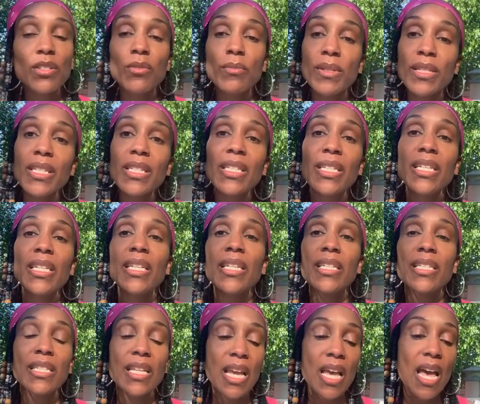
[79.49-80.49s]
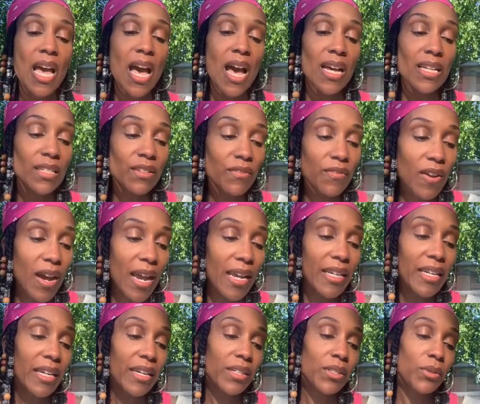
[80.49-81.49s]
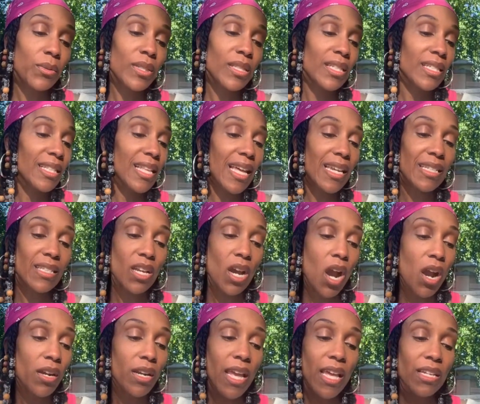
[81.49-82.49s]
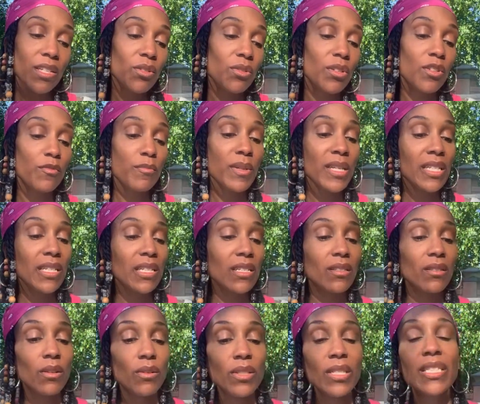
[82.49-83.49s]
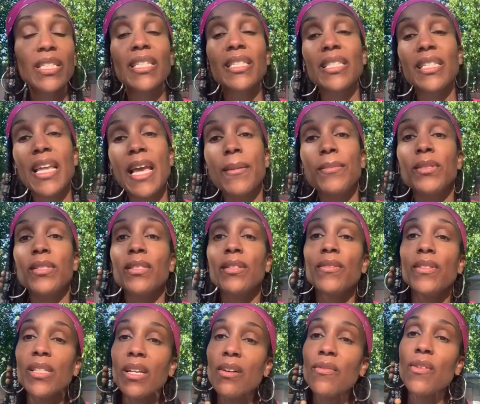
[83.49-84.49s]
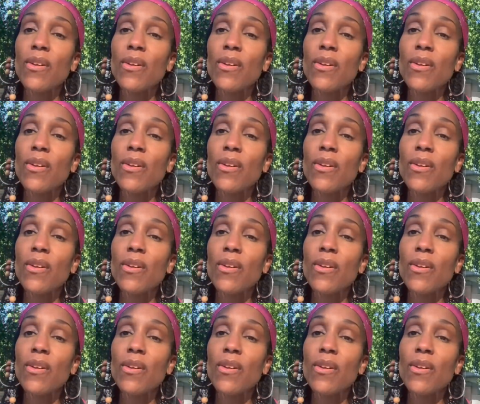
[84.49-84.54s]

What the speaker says: Humility is a divine characteristic that is a heart attitude of meekness, lowliness, and absence of self.